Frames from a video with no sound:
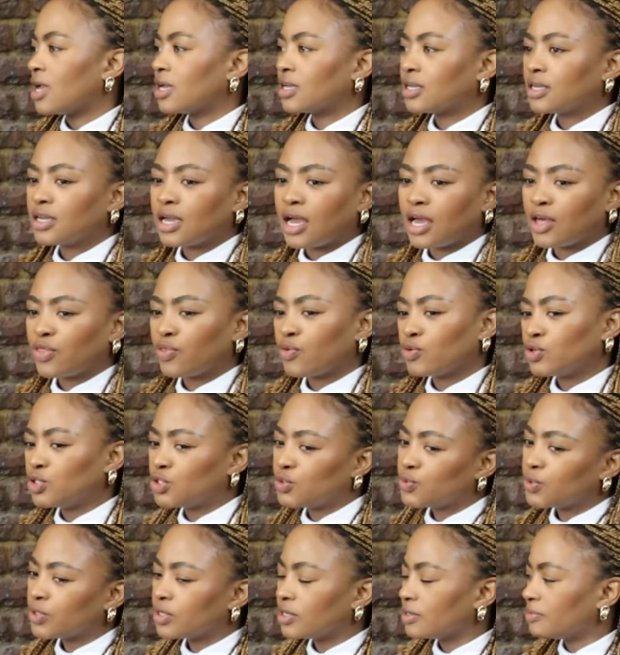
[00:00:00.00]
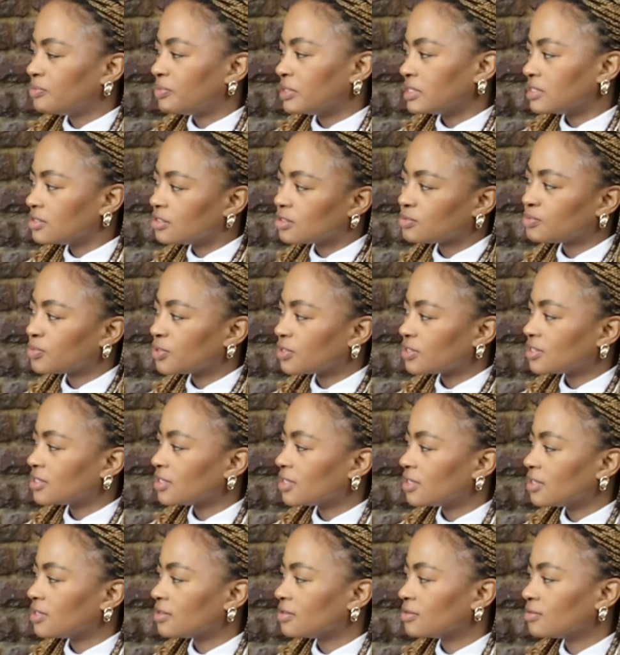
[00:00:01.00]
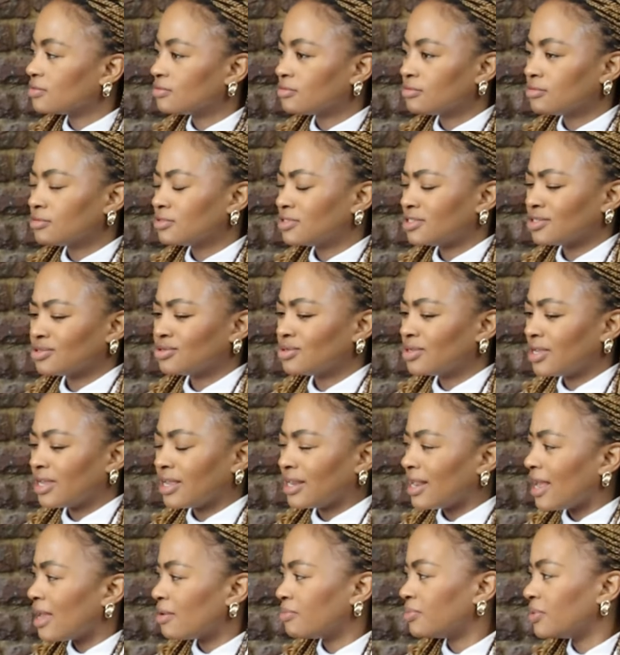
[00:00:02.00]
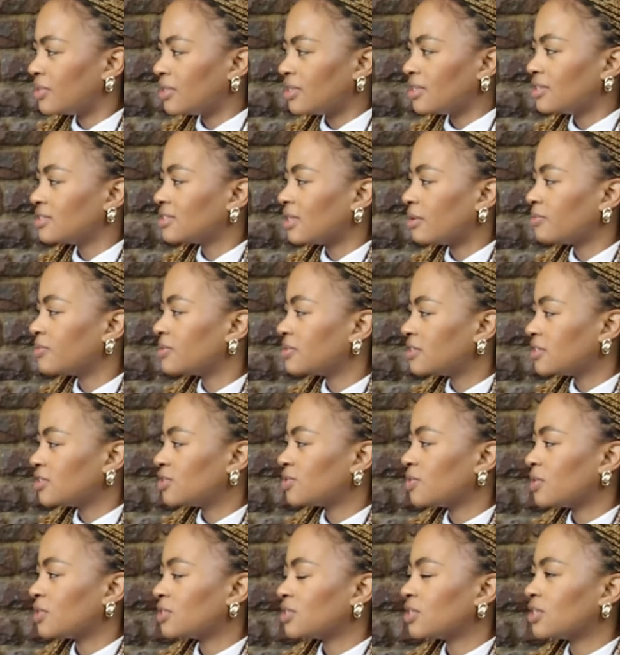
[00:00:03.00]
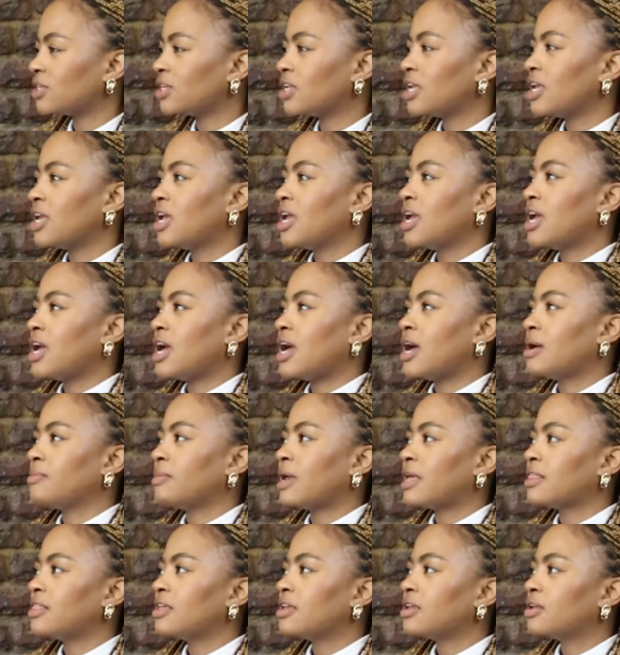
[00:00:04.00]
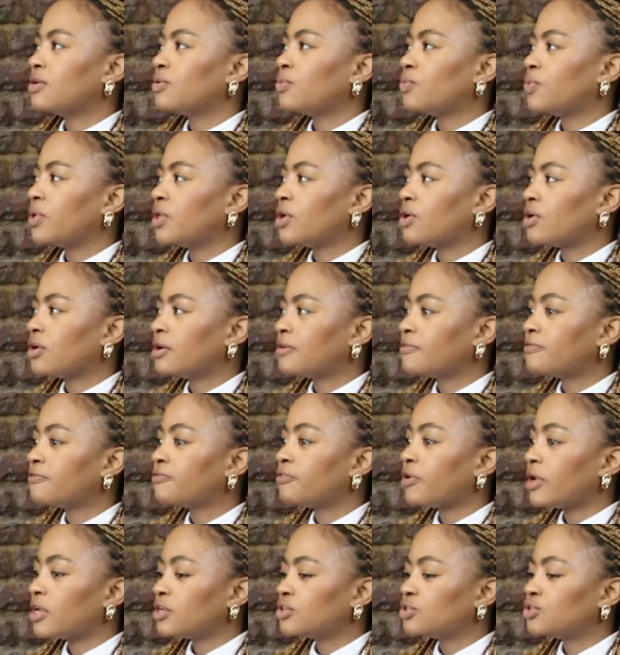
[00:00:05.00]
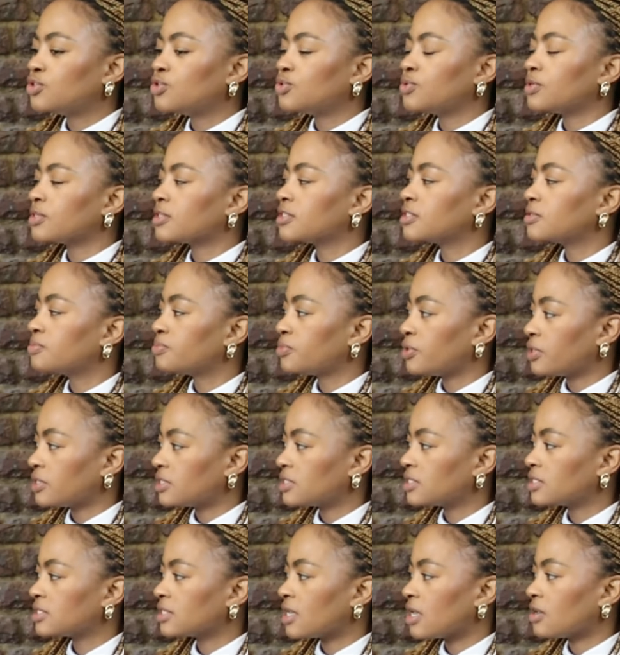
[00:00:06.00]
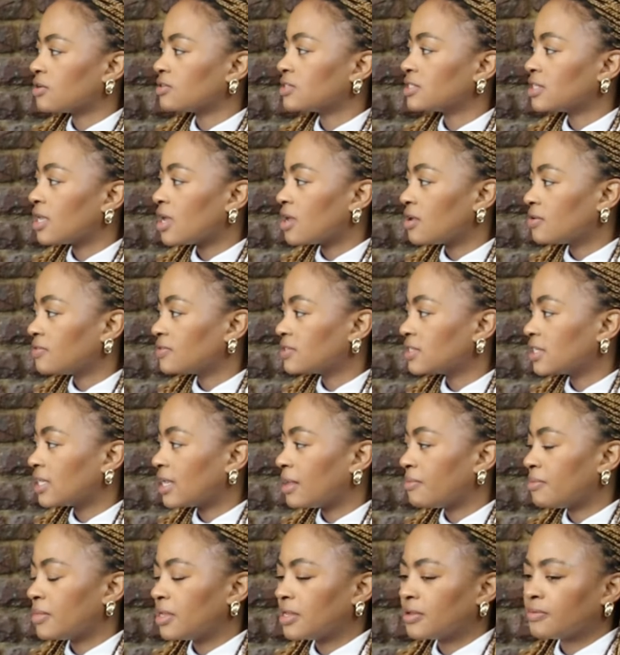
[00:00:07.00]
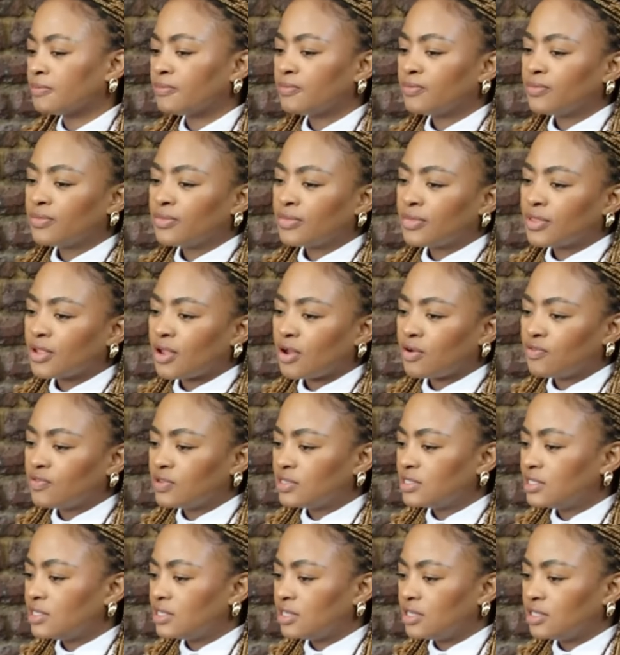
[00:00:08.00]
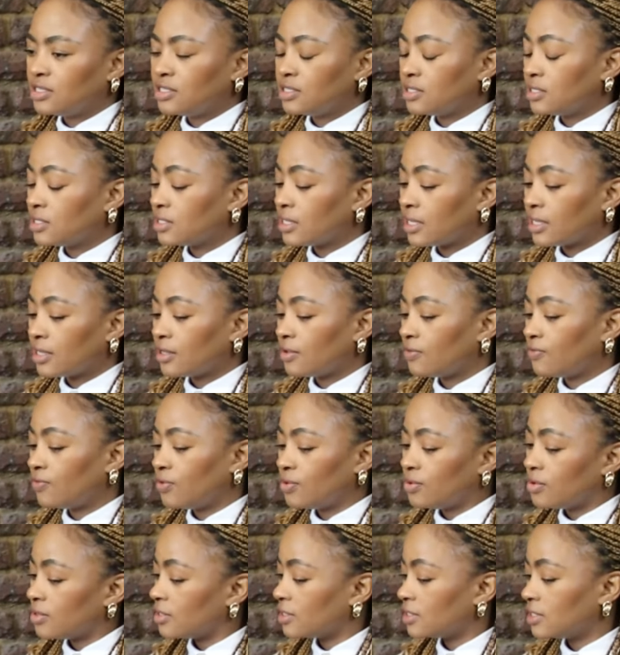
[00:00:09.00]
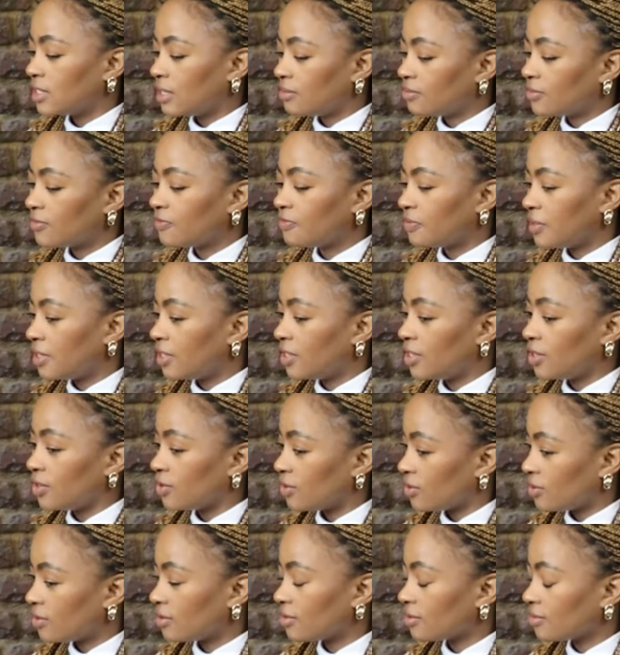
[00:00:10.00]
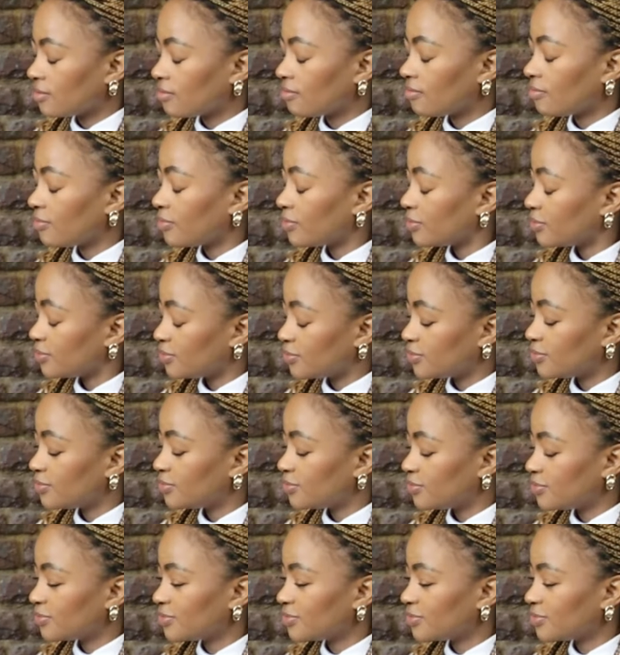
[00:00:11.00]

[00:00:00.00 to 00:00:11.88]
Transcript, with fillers: like, I thought you were a business person, which is type Come of situation. On, yeah. um, I think we are afraid to express ourselves. And I mean, obviously, Jesus, like, if you are ashamed of me here, mm.